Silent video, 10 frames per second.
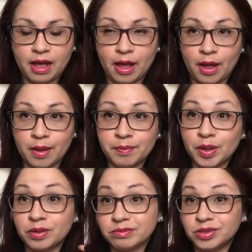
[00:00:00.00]

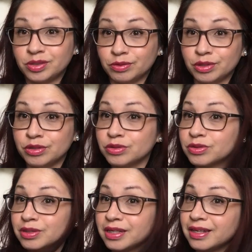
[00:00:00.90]
But, you know,
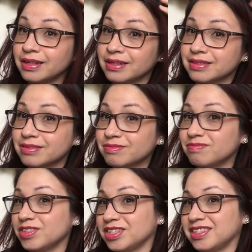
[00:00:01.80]
usually it's
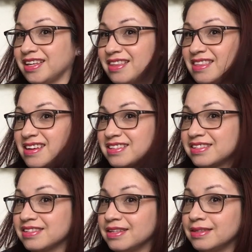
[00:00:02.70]
just like
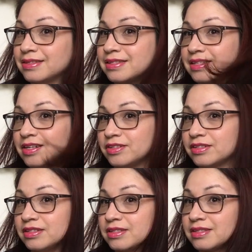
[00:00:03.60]
this. And this is hair
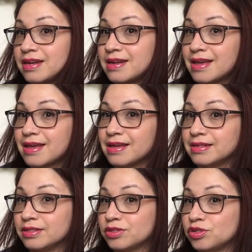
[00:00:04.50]
since Sunday
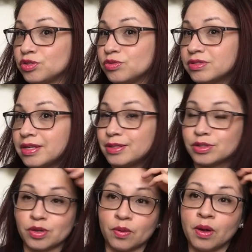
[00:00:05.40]
and it's Tuesday.
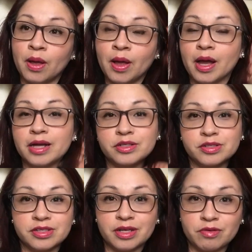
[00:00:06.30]
So I
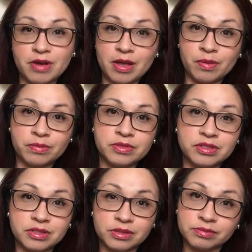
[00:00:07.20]
just take a
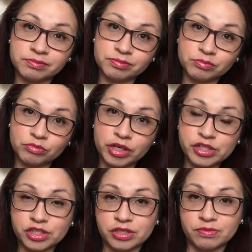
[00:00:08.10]
round
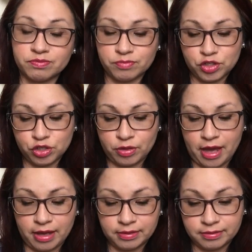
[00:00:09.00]
brush and do
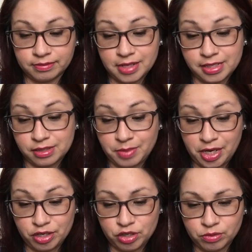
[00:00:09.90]
that. And that's my
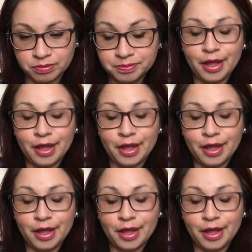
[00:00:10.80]
hairdo.